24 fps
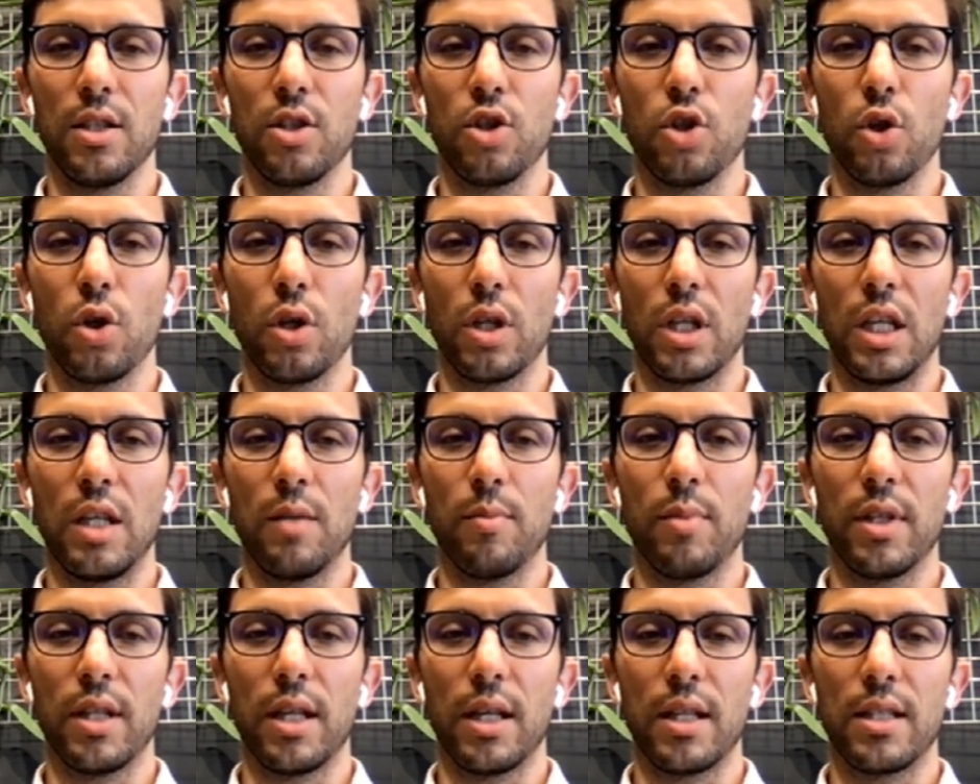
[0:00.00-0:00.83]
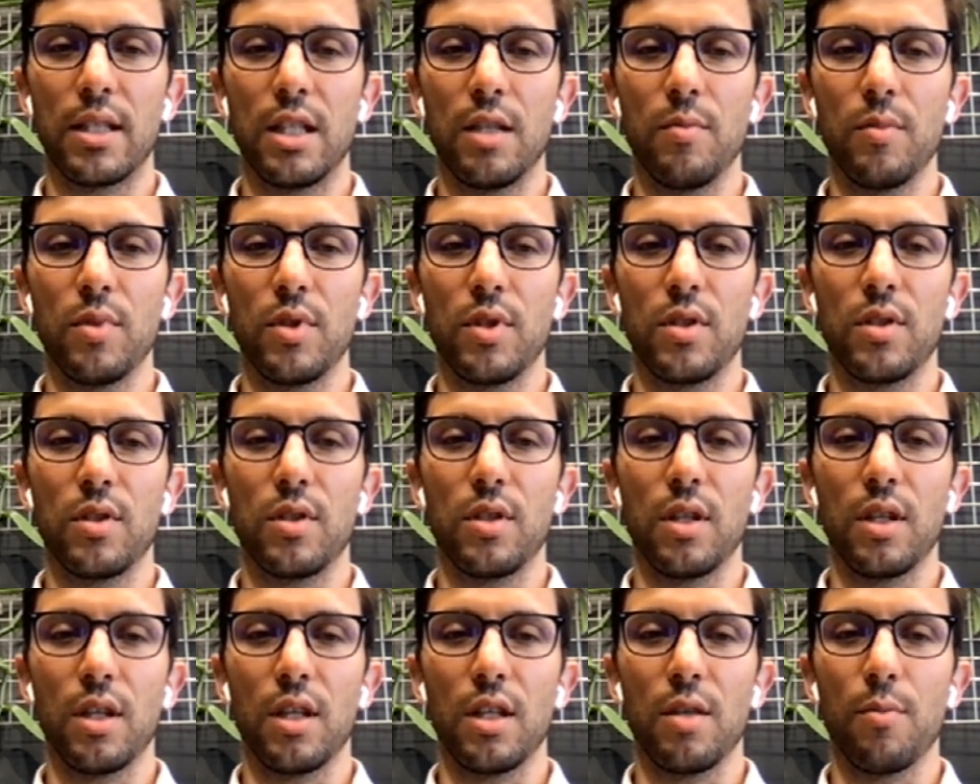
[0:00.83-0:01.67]
in Turkey, but that
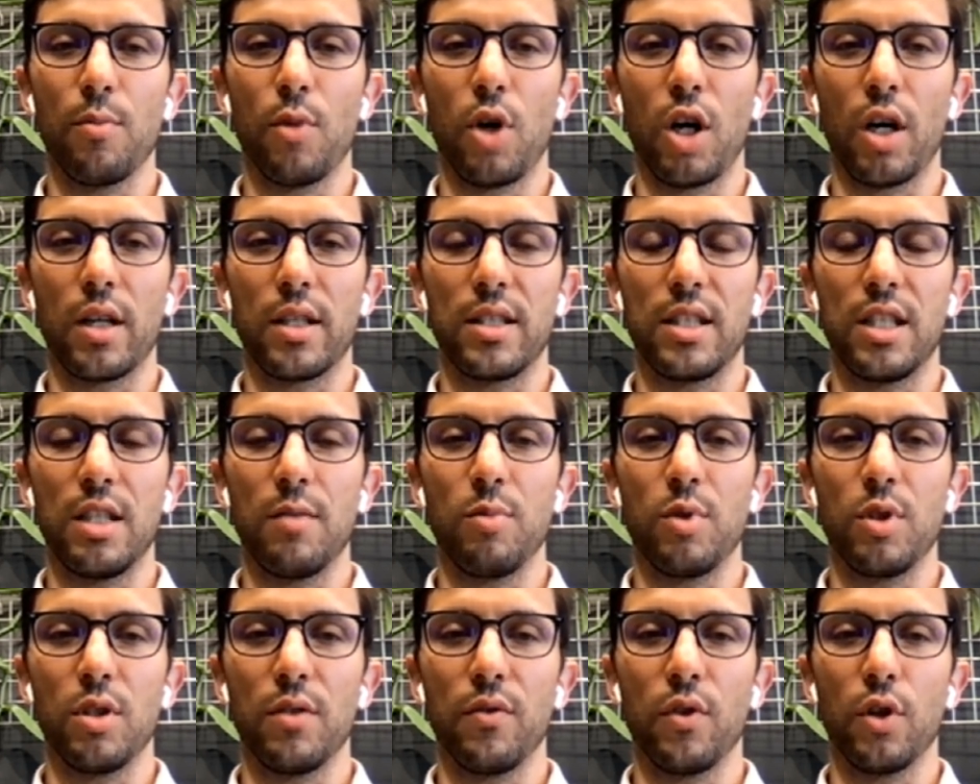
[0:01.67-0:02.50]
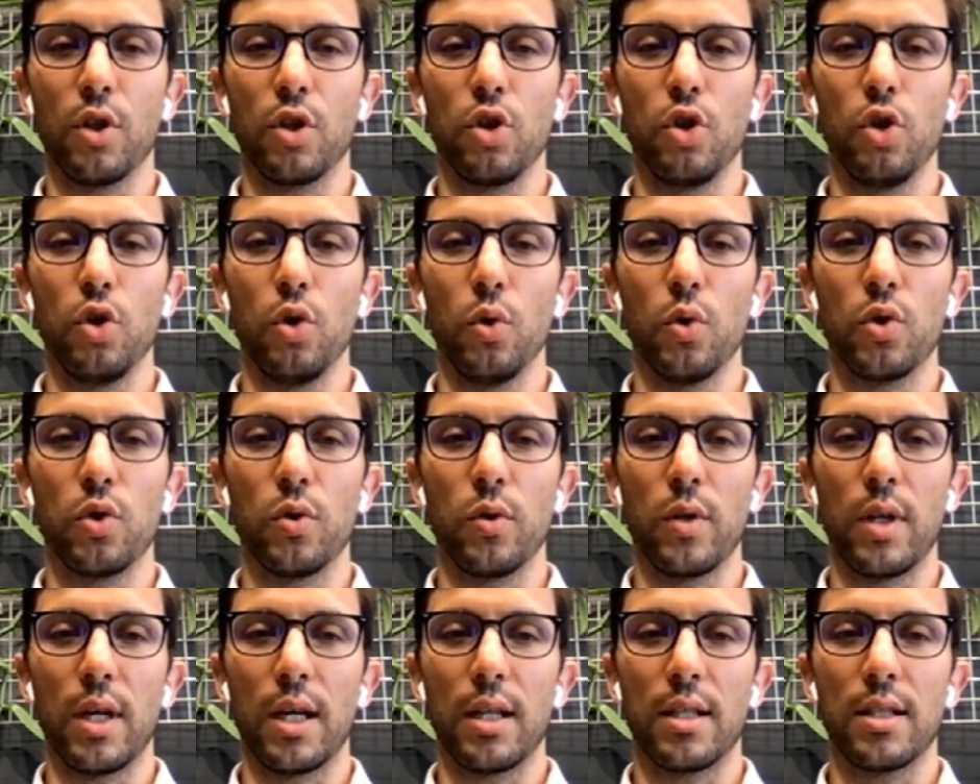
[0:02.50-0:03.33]
seems uh, the market seems to have got
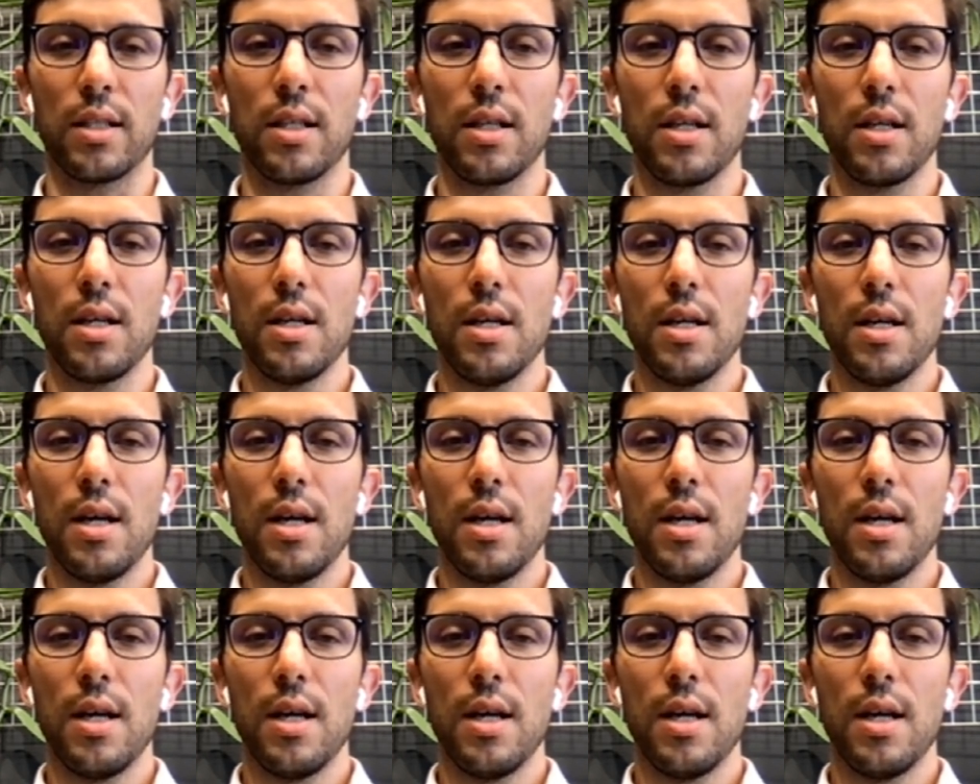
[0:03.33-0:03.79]
used to that.